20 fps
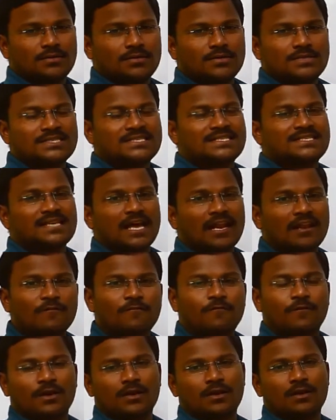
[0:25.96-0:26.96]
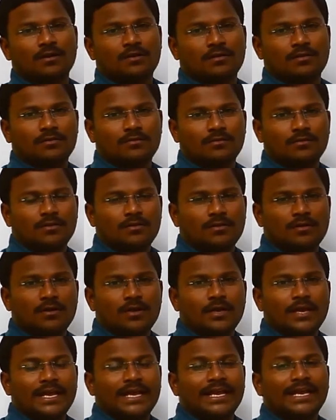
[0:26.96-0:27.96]
sulfur,
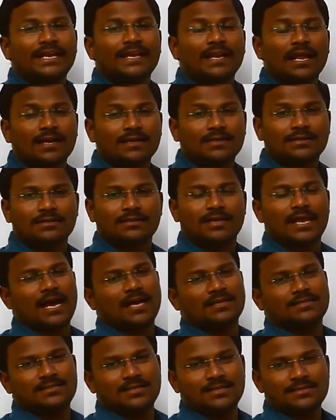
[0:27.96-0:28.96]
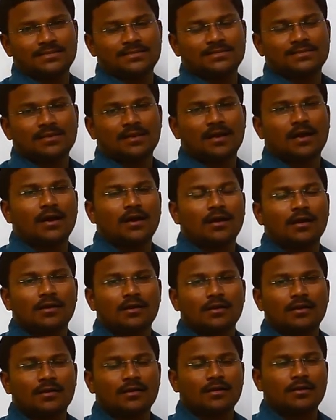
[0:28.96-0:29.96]
inert gases
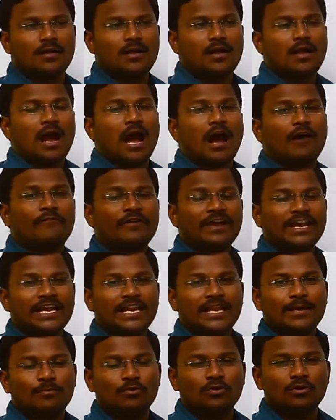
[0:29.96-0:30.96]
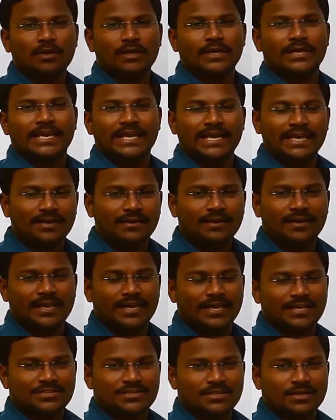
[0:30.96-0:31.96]
are available in
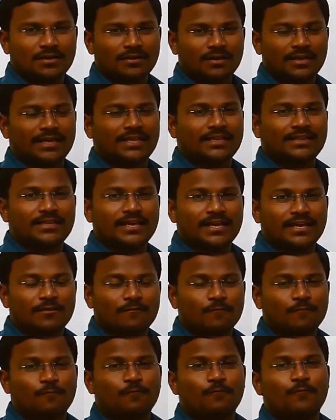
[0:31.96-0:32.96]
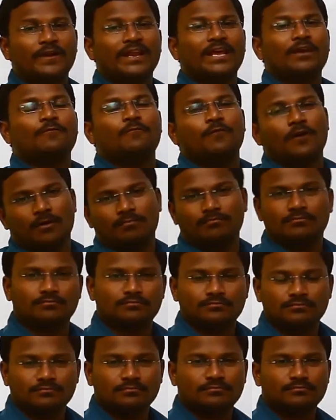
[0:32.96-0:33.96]
nature in their free form,
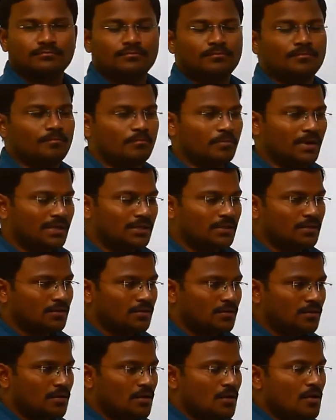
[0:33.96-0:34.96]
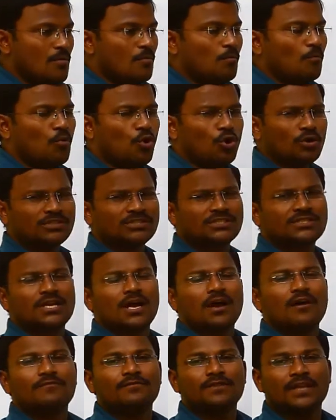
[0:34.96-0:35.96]
but most
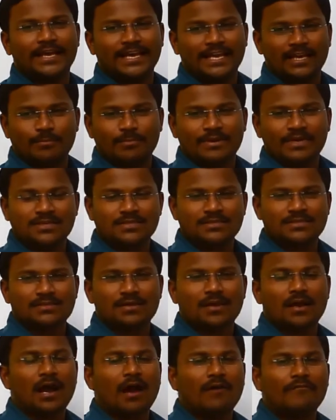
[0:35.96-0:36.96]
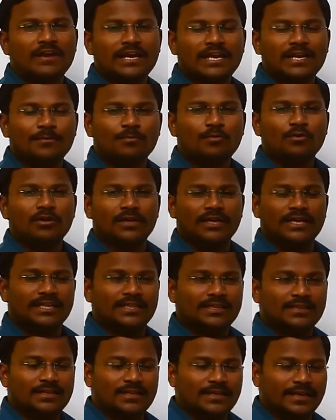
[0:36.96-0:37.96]
of the elements available
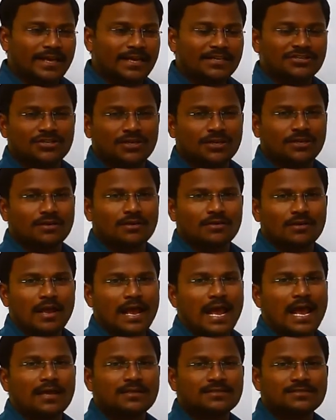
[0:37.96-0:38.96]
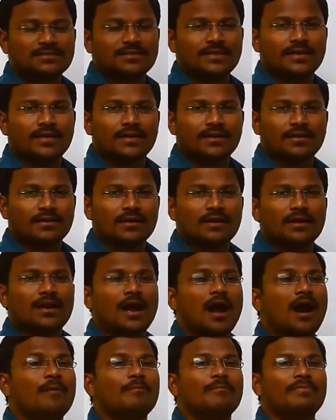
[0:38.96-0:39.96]
in the nature as they're
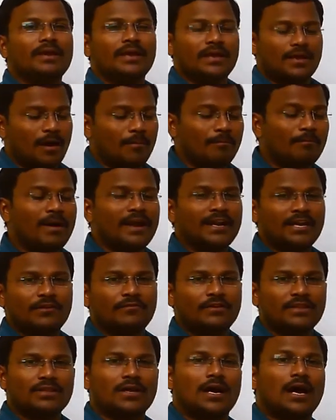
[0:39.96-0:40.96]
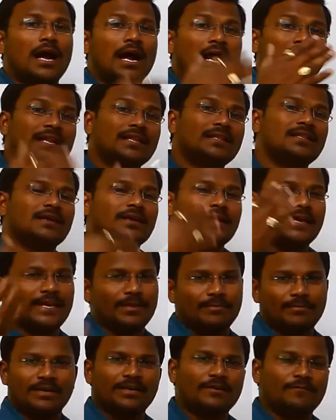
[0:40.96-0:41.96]
combi combined with another
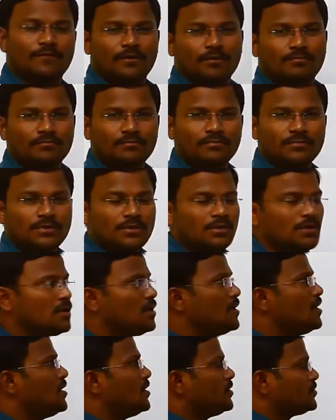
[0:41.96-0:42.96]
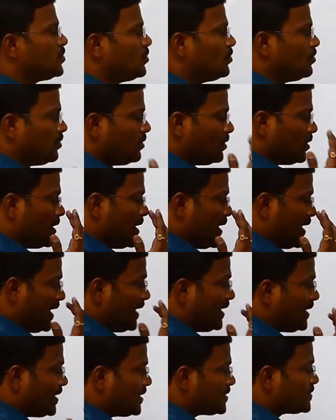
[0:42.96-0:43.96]
element form. So
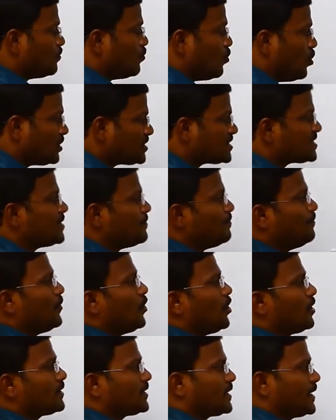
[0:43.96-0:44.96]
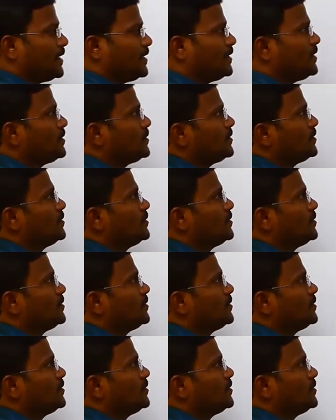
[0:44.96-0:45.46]
it is most important